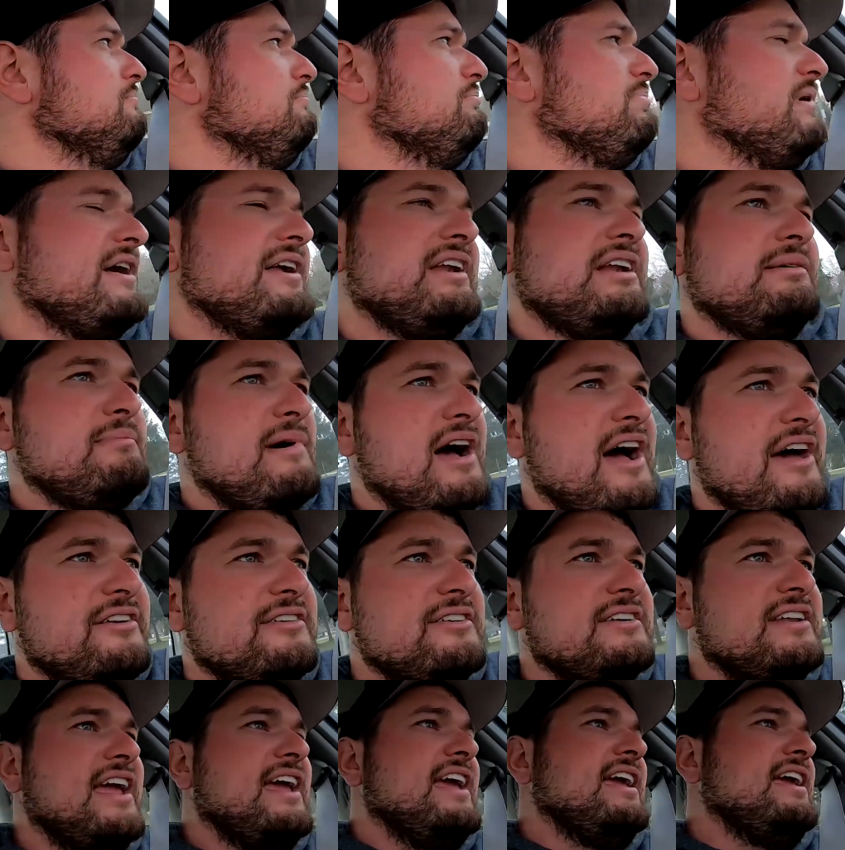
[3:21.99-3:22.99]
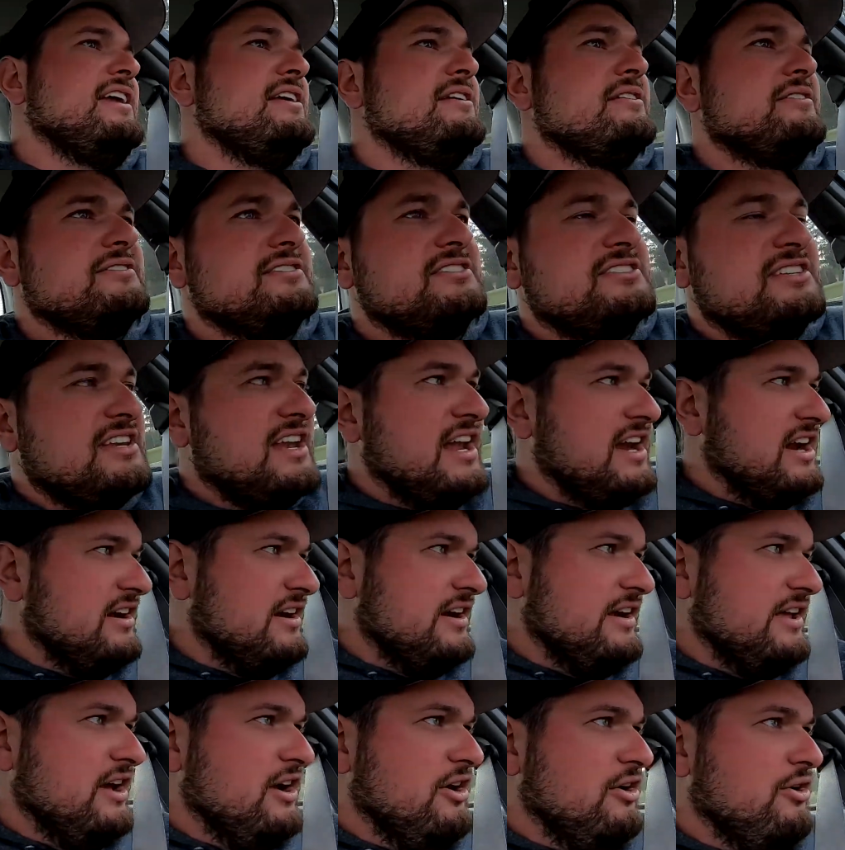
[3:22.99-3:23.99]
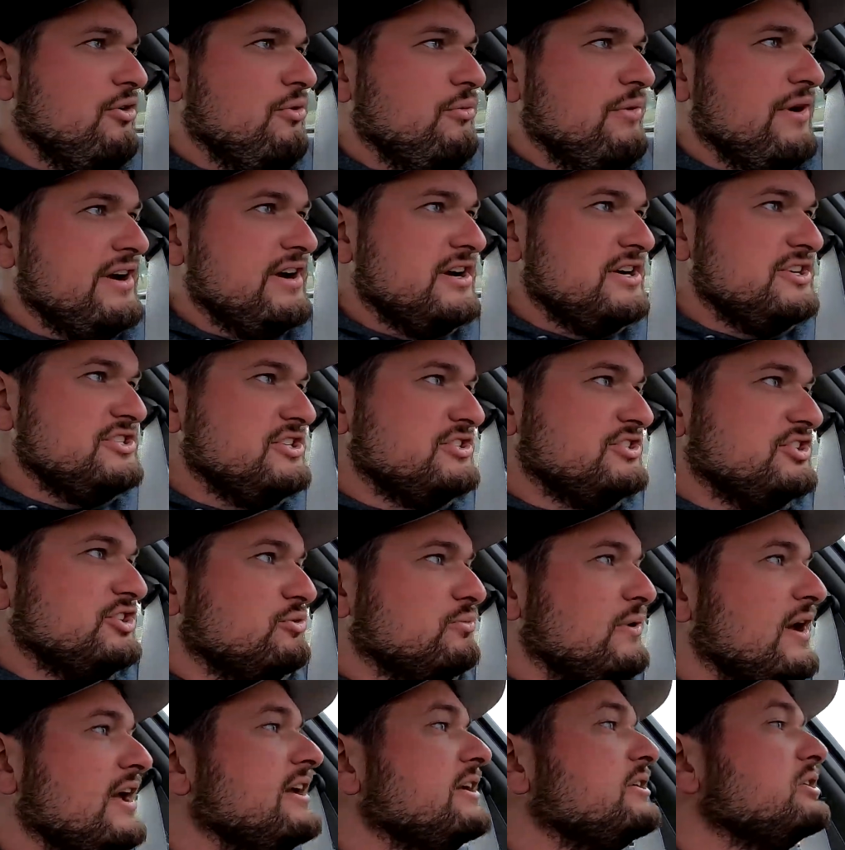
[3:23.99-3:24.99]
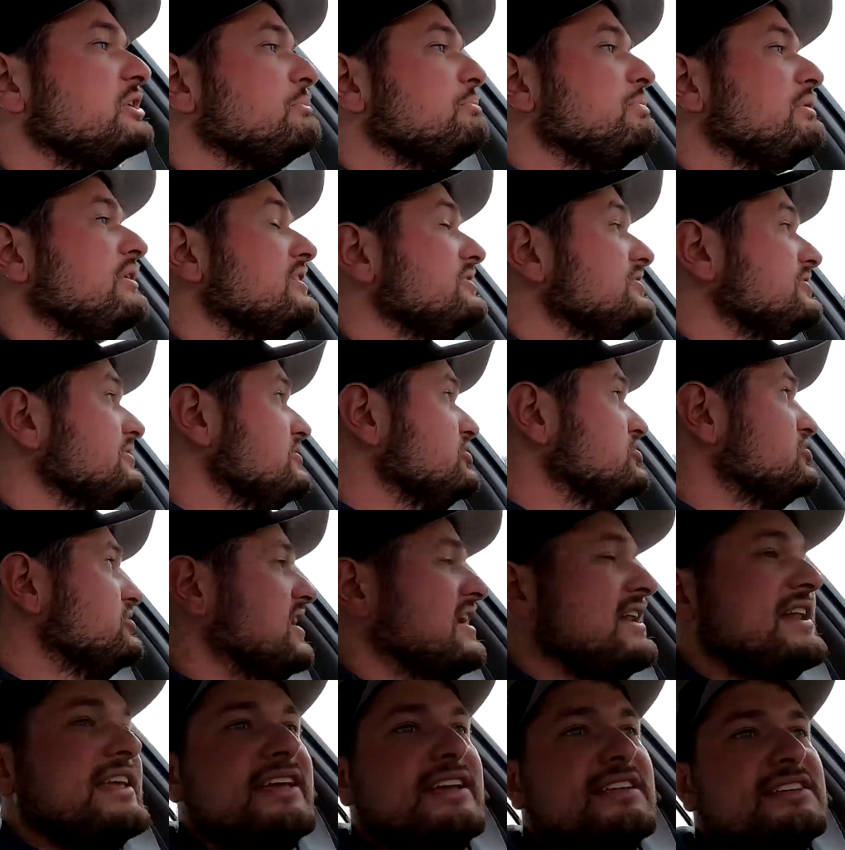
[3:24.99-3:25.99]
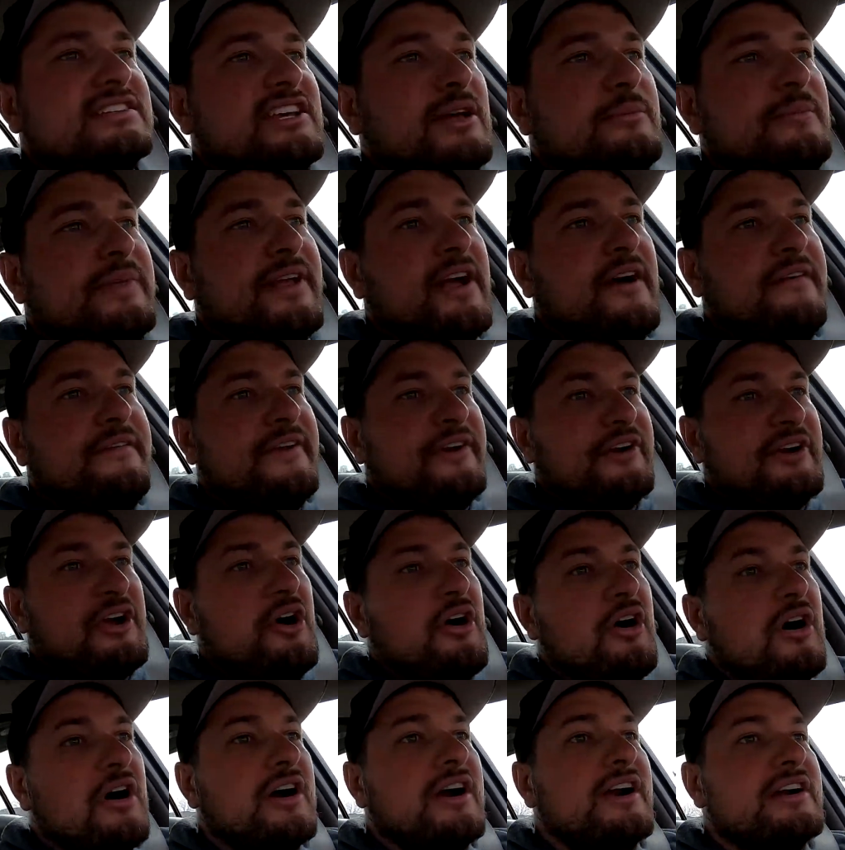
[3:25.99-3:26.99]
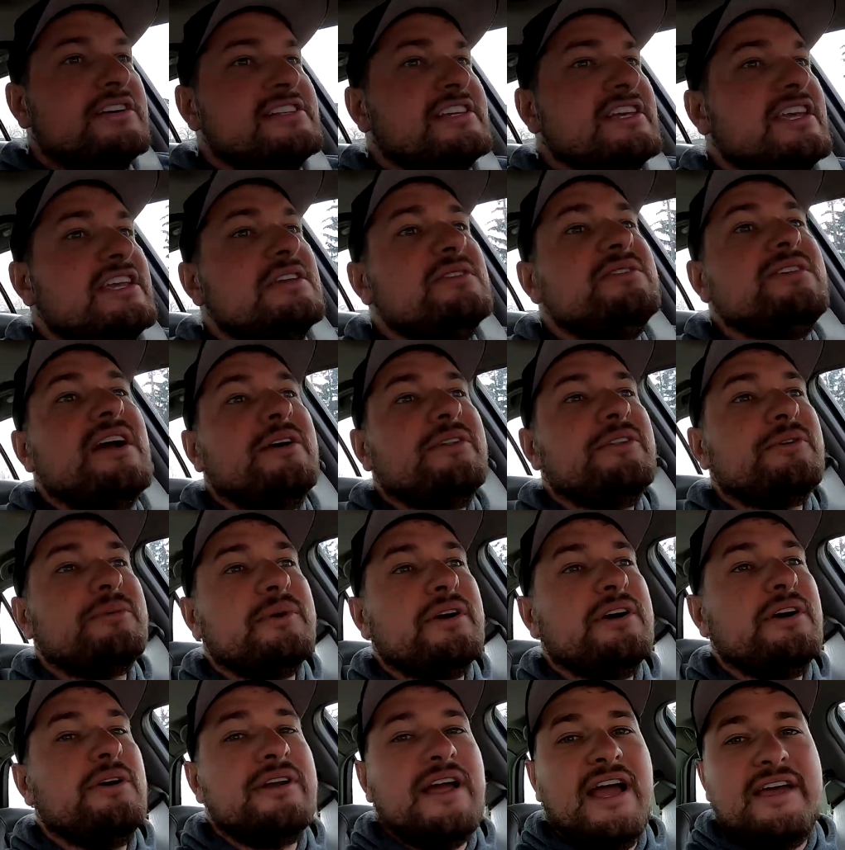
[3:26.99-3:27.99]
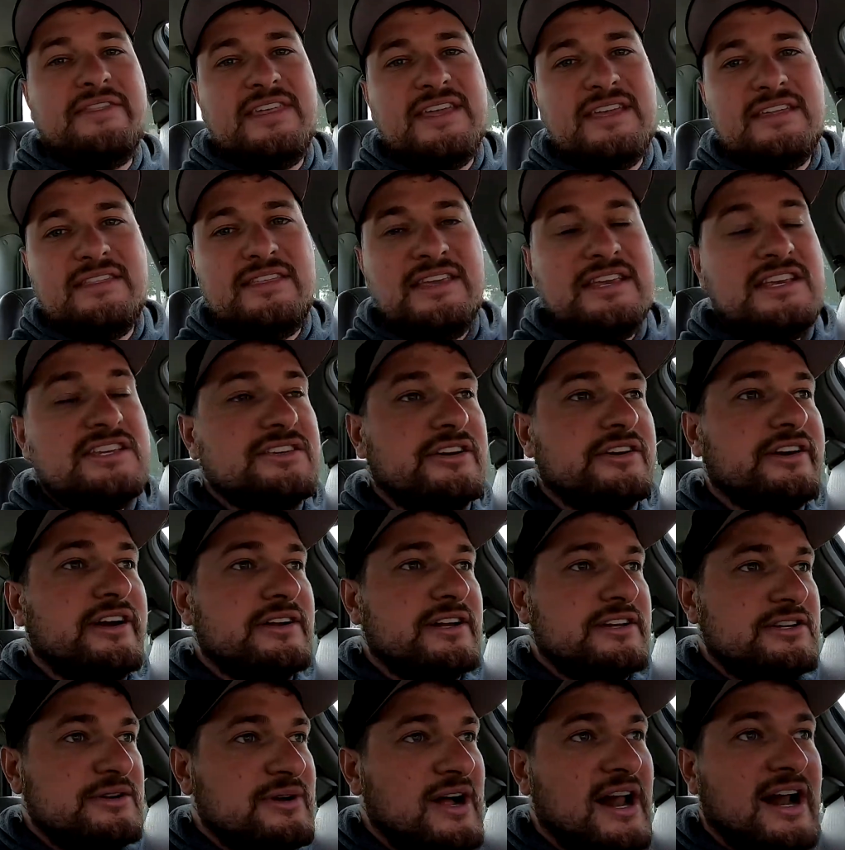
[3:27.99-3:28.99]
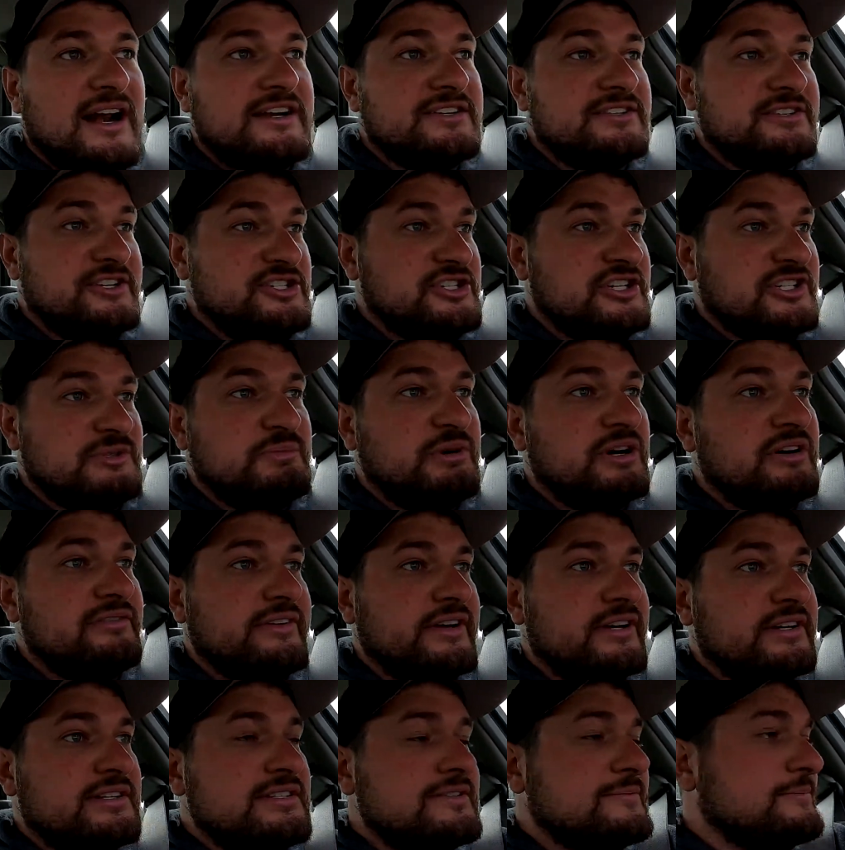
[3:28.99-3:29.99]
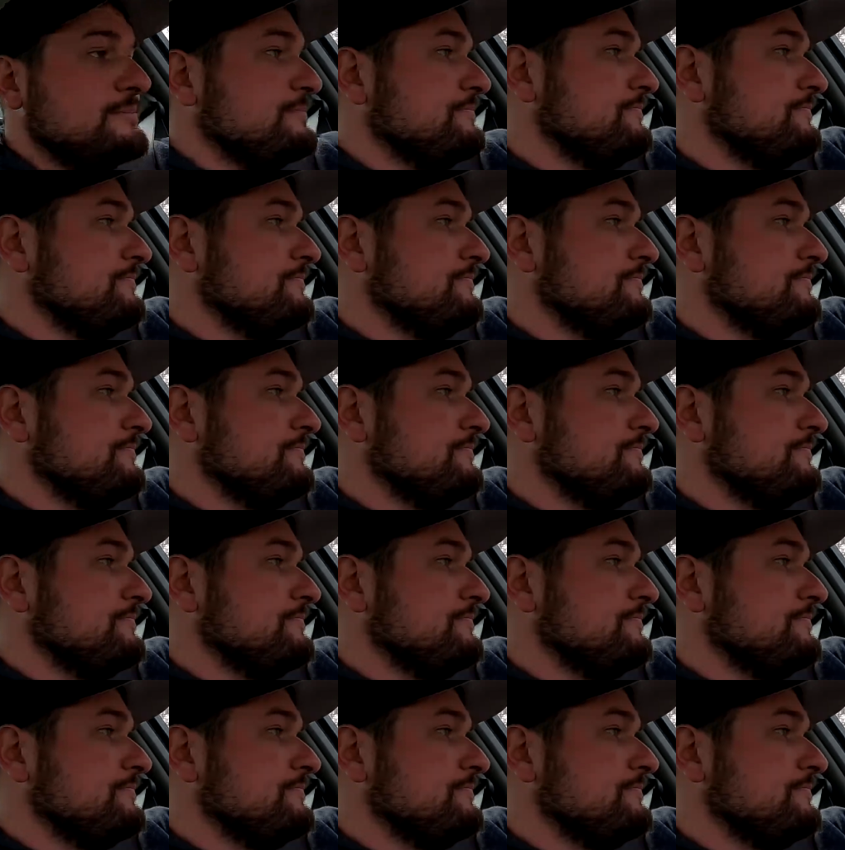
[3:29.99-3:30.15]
but in a modern day scenario where you're just a regular person trying to get something on their car to get you down the road, I think these are gonna do honestly just perfect.